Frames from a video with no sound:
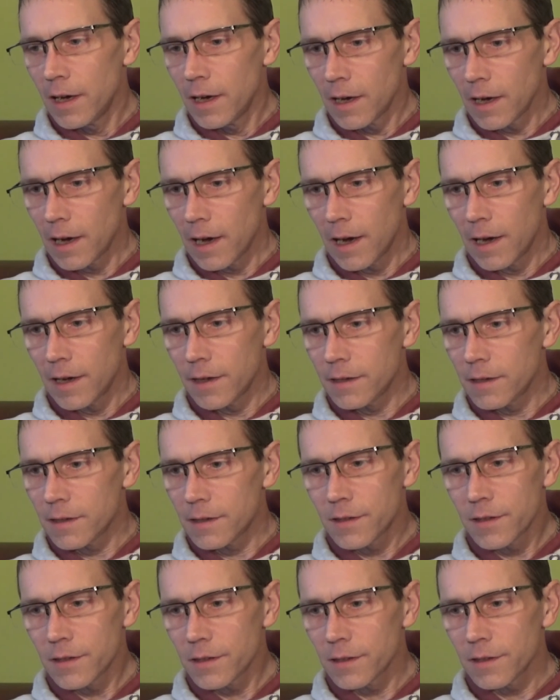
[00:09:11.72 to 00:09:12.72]

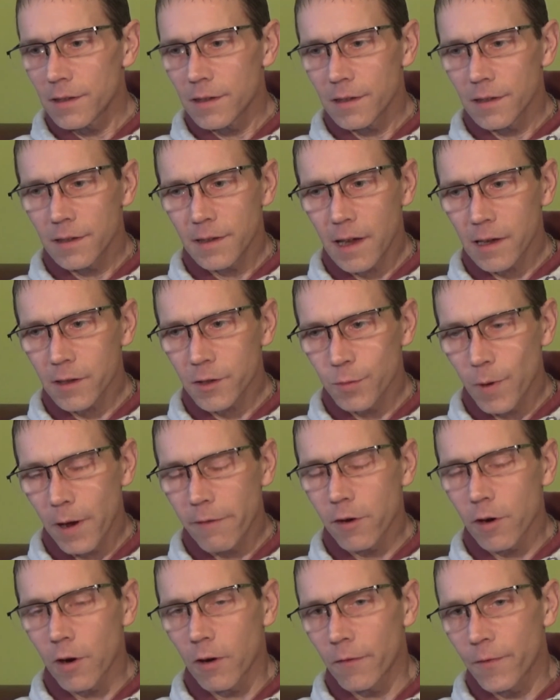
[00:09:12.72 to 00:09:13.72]
And that's where
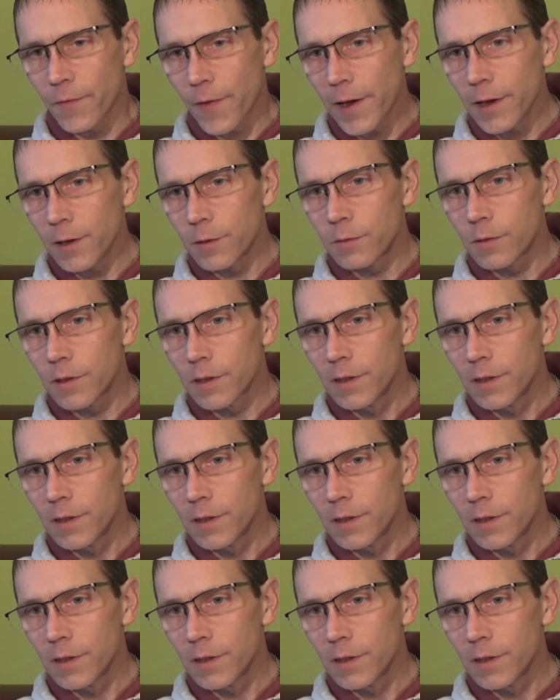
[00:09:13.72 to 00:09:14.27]
I got failed.